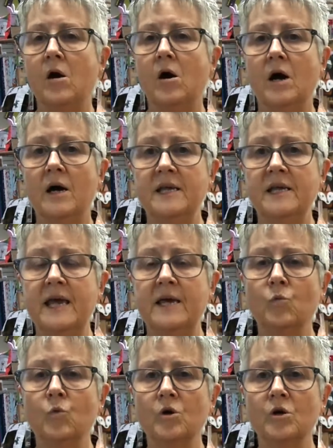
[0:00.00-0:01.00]
on it,
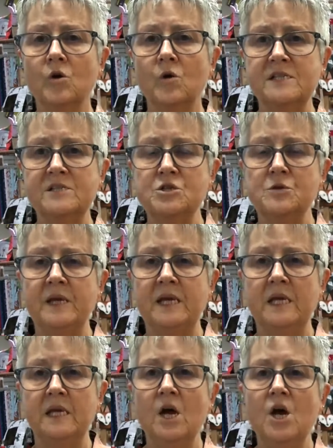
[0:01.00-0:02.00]
and we're going to
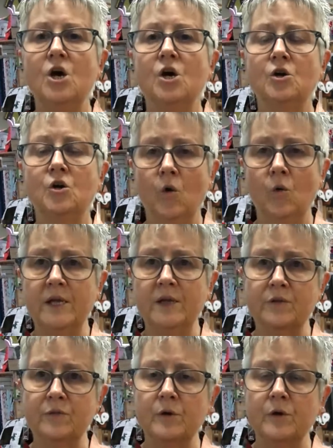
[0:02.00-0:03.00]
be going
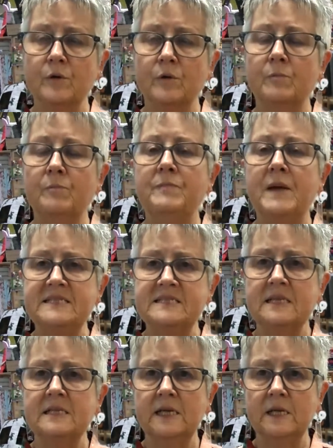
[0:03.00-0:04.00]
through
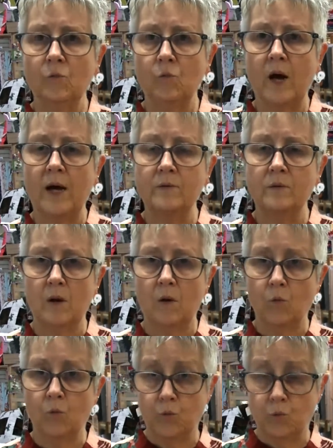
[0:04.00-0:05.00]
basically what
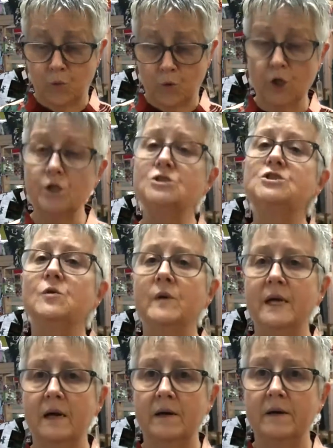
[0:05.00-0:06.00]
we're
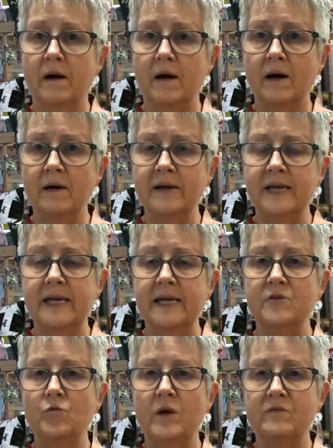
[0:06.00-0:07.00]
doing on our
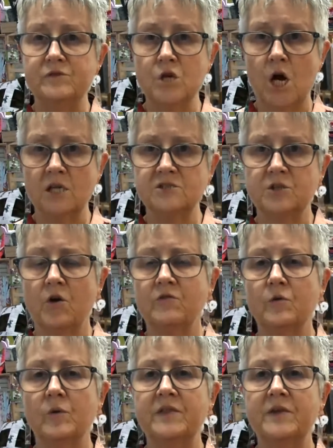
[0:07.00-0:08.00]
end. We've talked it
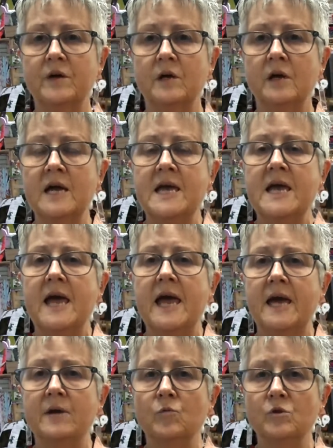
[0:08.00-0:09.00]
over with her,
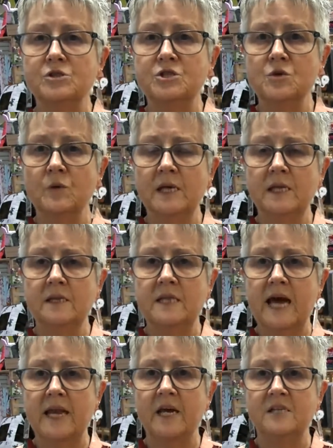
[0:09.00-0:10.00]
and we're doing
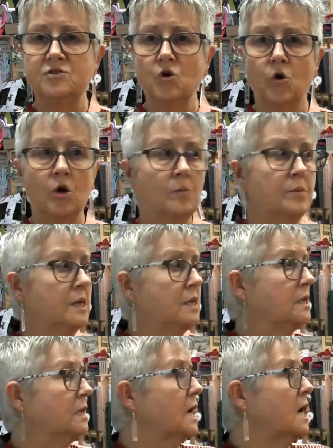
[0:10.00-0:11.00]
that
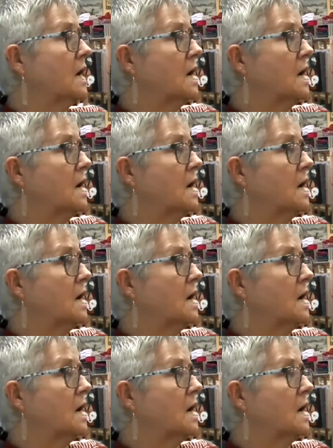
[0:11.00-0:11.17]
adorable